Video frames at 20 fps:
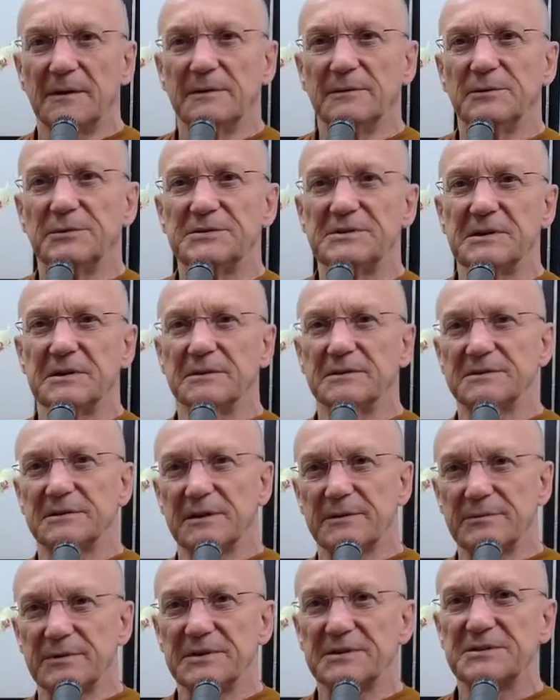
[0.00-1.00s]
losing his
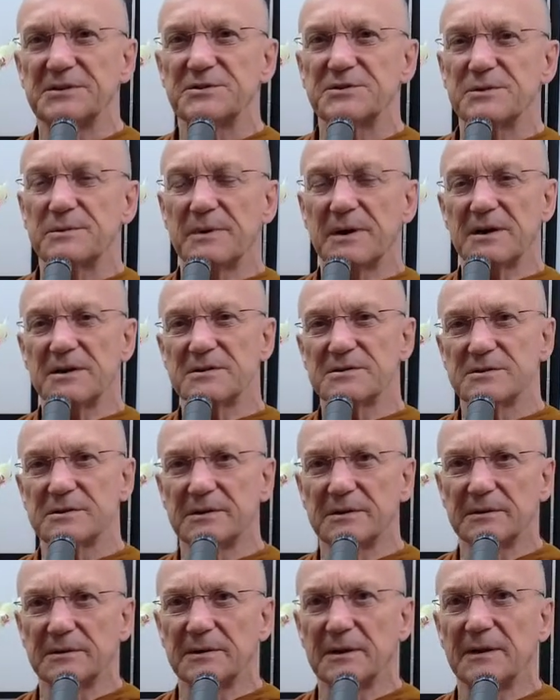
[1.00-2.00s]
living
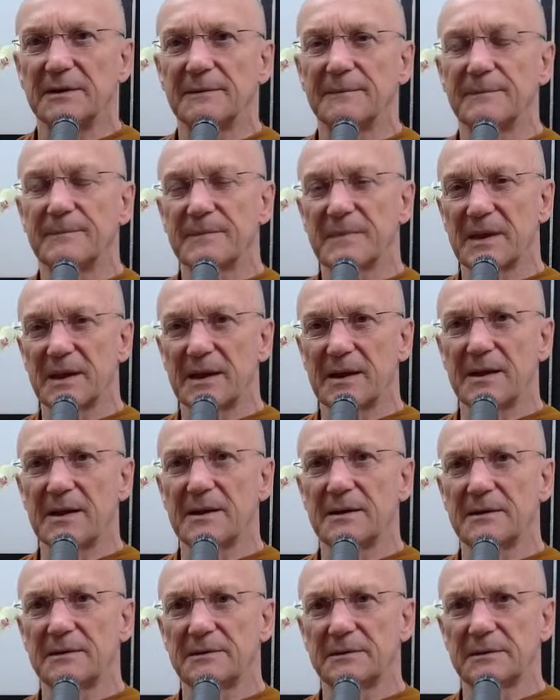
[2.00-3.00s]
situation,
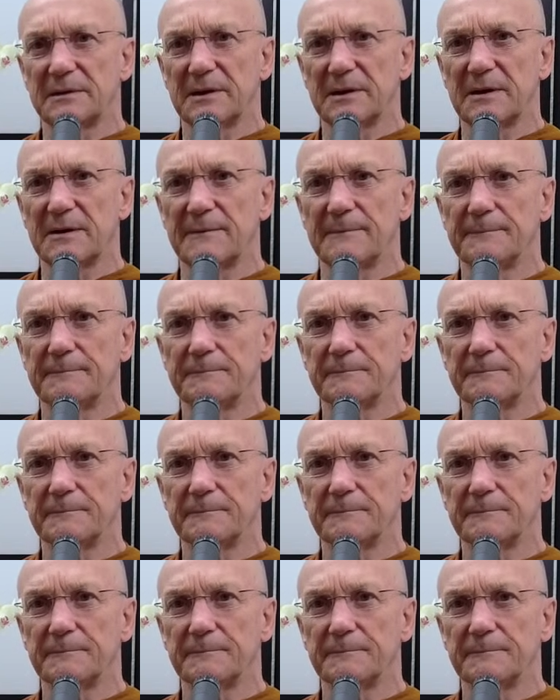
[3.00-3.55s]
and the